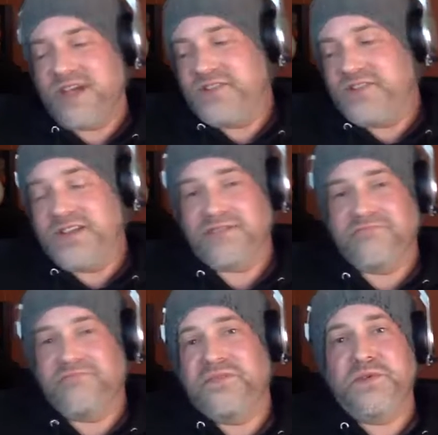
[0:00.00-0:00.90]
I just like
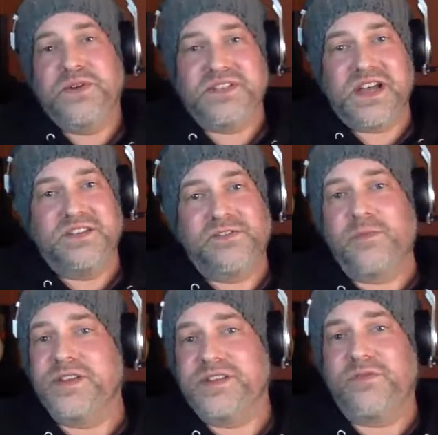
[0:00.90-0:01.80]
doing designs for
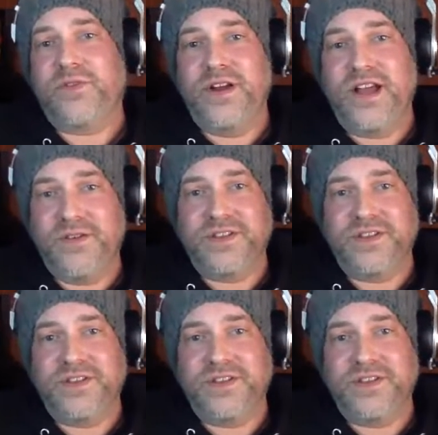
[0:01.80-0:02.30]
myself right now.